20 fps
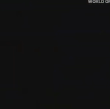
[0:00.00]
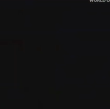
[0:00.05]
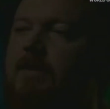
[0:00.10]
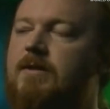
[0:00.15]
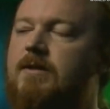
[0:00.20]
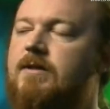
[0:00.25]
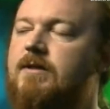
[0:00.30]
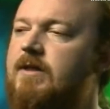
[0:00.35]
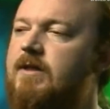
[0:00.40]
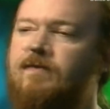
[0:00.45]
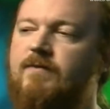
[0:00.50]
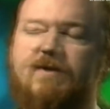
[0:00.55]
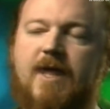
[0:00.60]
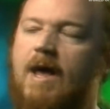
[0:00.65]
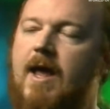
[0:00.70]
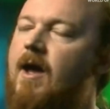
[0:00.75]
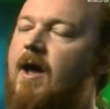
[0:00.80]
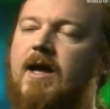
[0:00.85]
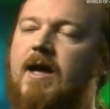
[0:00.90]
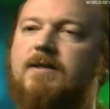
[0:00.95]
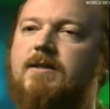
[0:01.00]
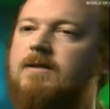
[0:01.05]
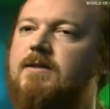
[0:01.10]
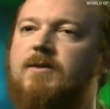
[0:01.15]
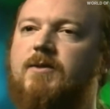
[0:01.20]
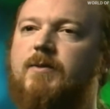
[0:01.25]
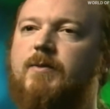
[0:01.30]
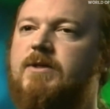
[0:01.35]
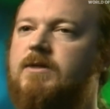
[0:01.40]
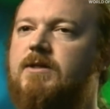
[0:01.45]
Steve's AI
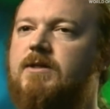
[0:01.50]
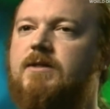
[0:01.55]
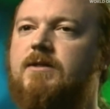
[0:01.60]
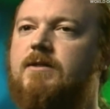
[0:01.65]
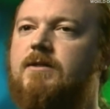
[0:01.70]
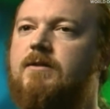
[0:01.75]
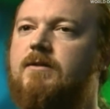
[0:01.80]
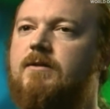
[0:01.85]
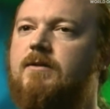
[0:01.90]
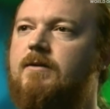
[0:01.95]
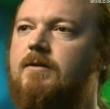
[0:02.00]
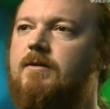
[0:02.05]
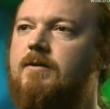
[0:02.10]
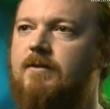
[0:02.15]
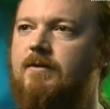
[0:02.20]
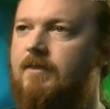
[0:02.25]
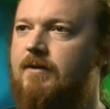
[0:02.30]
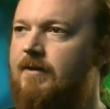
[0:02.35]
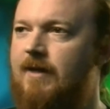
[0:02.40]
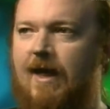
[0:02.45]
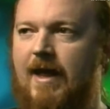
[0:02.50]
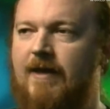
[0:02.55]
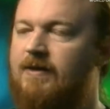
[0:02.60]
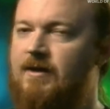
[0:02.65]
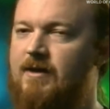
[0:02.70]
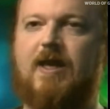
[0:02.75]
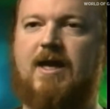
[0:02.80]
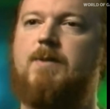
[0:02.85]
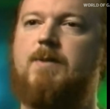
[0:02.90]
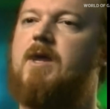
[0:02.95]
system is just,
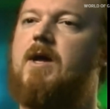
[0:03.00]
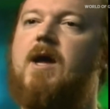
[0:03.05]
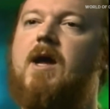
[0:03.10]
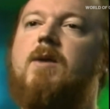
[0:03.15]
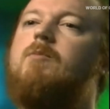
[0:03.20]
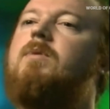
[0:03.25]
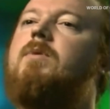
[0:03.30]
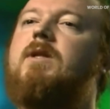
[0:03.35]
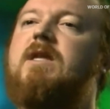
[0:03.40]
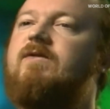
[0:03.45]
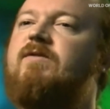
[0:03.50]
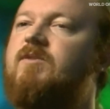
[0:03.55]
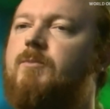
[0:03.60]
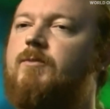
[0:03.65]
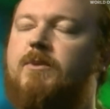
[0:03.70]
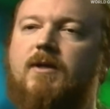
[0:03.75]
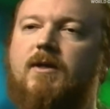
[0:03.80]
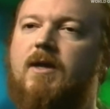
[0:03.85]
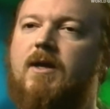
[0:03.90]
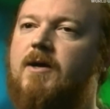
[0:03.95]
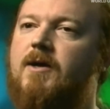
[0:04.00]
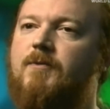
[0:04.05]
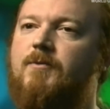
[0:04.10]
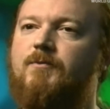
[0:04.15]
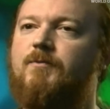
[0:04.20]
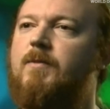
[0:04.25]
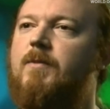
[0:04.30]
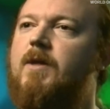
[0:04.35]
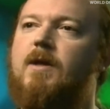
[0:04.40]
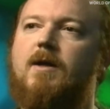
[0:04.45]
at times, unbelievable.
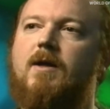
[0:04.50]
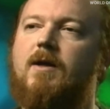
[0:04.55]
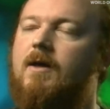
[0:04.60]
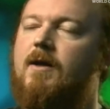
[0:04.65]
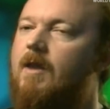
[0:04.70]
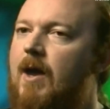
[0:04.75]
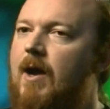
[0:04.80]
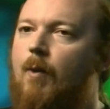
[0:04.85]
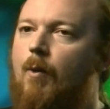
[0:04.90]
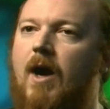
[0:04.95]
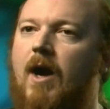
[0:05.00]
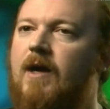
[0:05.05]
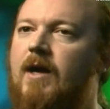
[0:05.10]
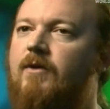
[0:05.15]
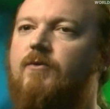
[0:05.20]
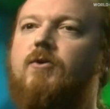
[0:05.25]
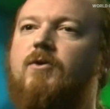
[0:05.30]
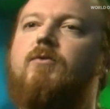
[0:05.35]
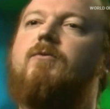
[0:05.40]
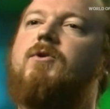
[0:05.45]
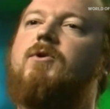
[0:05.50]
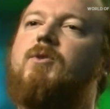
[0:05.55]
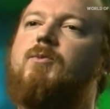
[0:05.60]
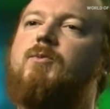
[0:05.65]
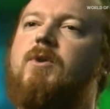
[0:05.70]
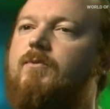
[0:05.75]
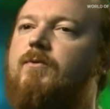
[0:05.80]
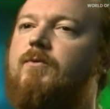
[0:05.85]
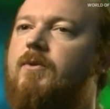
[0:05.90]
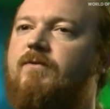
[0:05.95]
I walk into a
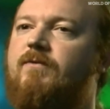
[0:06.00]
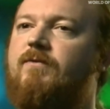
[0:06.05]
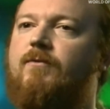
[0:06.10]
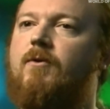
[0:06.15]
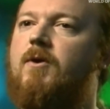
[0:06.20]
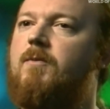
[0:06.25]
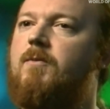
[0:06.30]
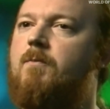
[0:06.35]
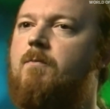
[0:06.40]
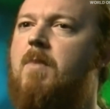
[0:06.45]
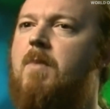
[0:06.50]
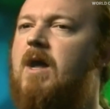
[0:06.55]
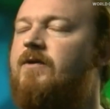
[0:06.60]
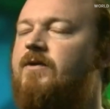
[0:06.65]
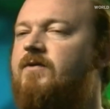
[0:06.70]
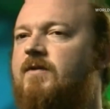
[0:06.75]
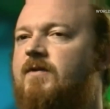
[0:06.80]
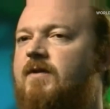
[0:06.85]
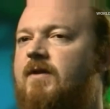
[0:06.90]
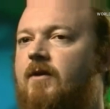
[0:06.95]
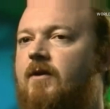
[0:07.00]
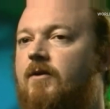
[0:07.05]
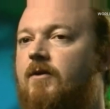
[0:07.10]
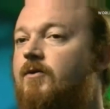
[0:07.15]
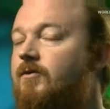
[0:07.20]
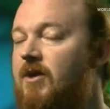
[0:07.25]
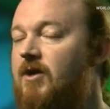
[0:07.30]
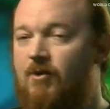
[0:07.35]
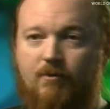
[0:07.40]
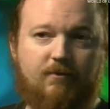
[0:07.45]
room with 3 or 4 monsters in there
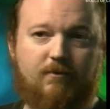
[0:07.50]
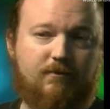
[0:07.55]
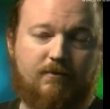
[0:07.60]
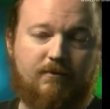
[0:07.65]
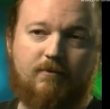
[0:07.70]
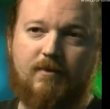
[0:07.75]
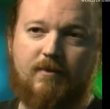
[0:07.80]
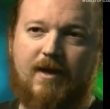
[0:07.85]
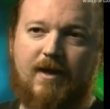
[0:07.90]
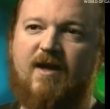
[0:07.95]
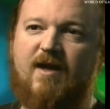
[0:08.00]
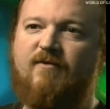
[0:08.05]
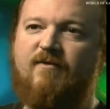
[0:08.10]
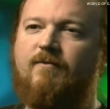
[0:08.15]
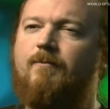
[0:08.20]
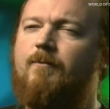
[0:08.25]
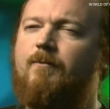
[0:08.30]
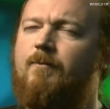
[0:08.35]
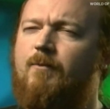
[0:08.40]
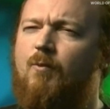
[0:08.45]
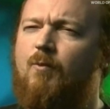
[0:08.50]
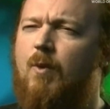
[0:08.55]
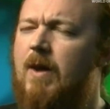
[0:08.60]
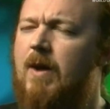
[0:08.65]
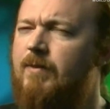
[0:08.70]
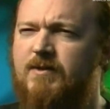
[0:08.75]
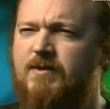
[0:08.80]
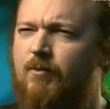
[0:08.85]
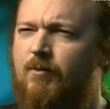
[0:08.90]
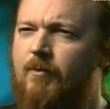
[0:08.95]
who don't have
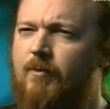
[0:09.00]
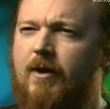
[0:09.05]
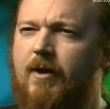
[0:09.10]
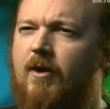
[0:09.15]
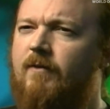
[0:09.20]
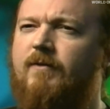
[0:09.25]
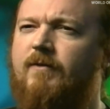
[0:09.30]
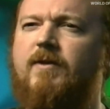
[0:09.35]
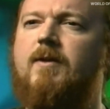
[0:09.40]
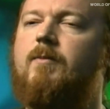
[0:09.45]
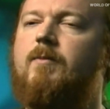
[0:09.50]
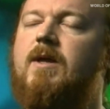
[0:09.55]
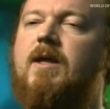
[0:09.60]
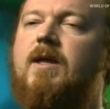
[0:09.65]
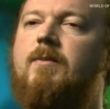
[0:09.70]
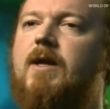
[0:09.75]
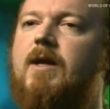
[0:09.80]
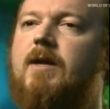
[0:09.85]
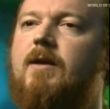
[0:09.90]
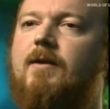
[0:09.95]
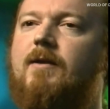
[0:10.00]
weapons more powerful than me, but